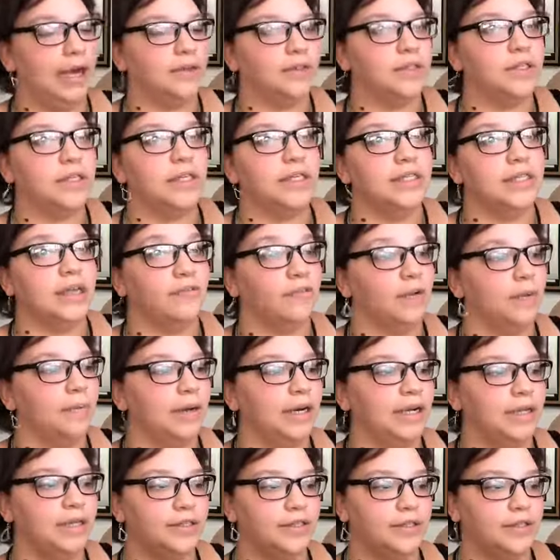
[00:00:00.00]
else because
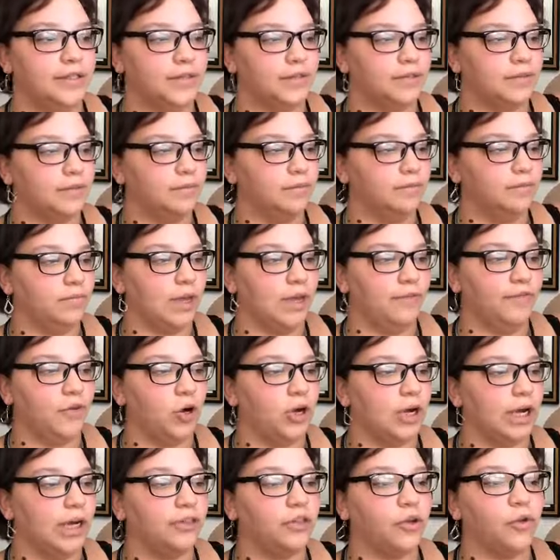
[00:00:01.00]
they've
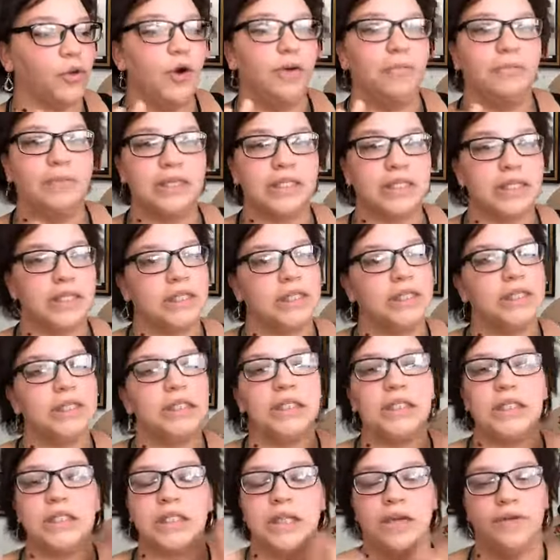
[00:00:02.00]
all got their own
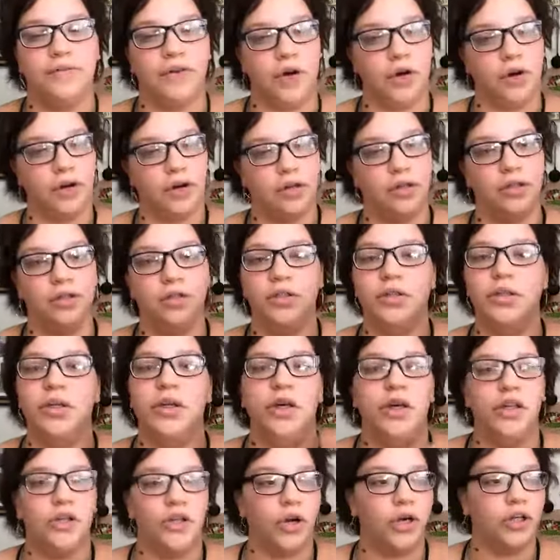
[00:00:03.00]
businesses. They're all
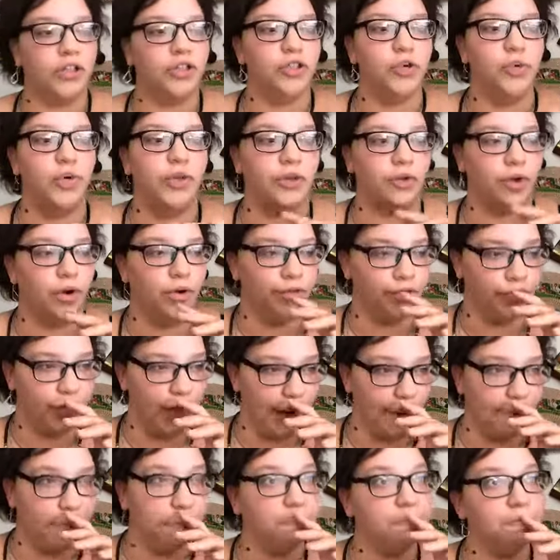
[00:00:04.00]
doing their own
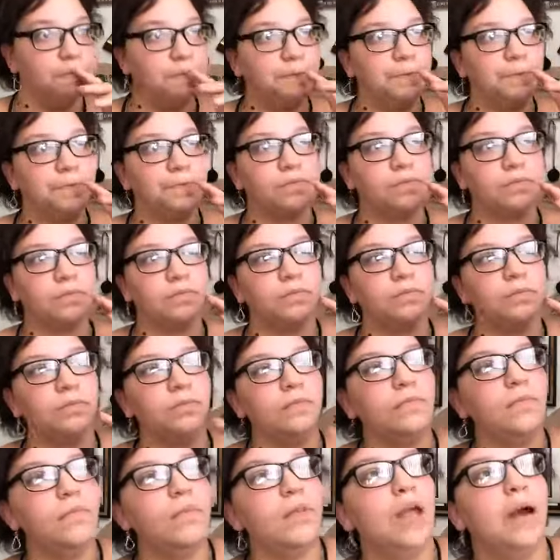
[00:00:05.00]
thing.
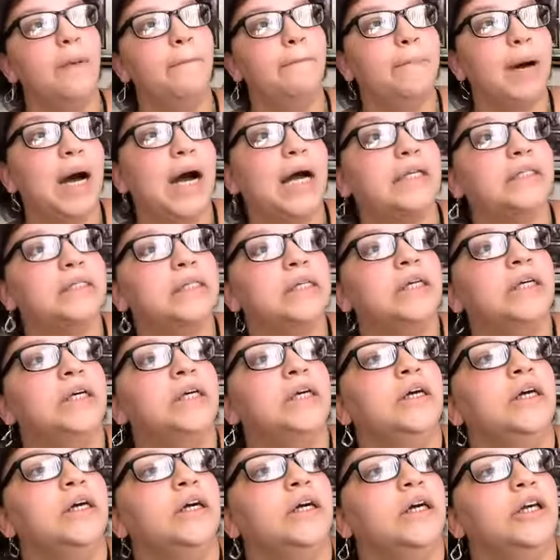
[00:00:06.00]
But
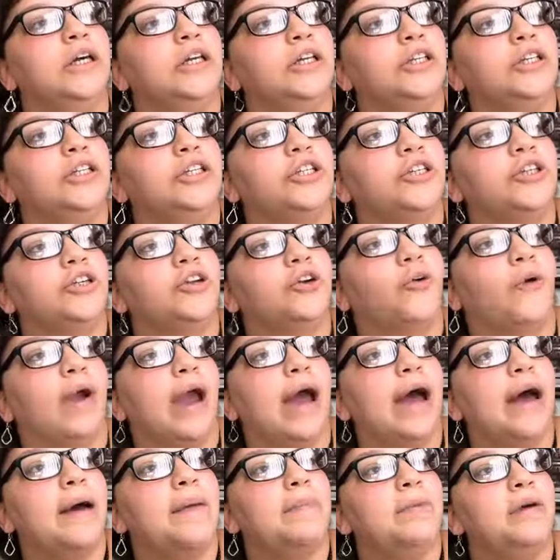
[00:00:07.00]

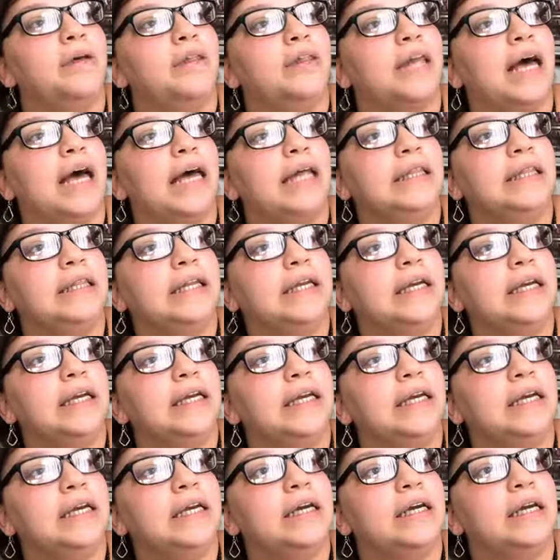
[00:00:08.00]
grab that
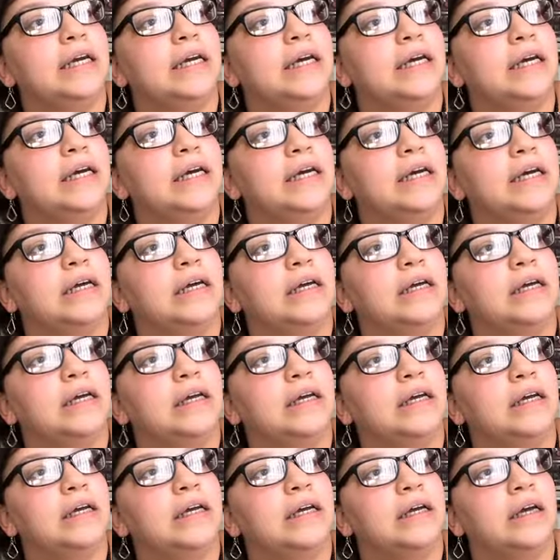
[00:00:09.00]
link
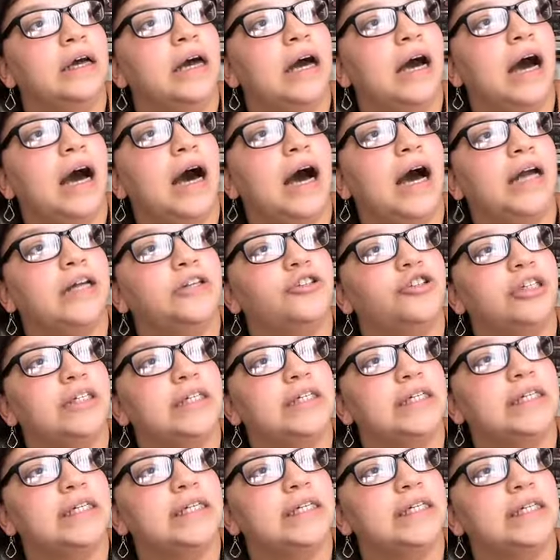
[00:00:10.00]
I
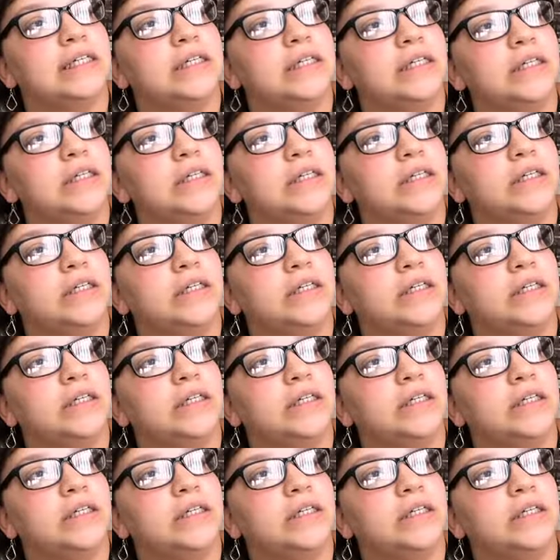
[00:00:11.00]
just did,